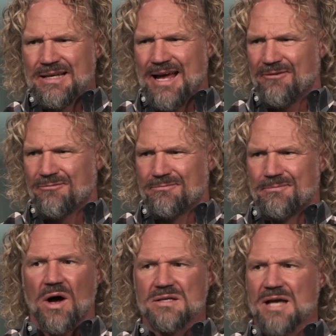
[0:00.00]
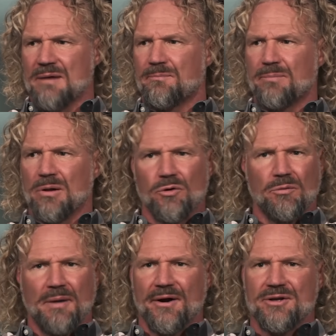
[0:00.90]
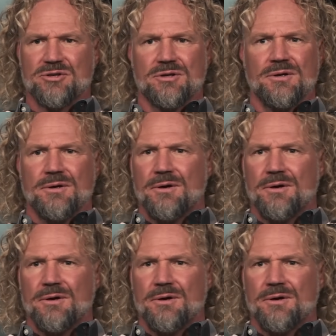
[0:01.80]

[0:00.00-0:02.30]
kind of quasi-plural marriage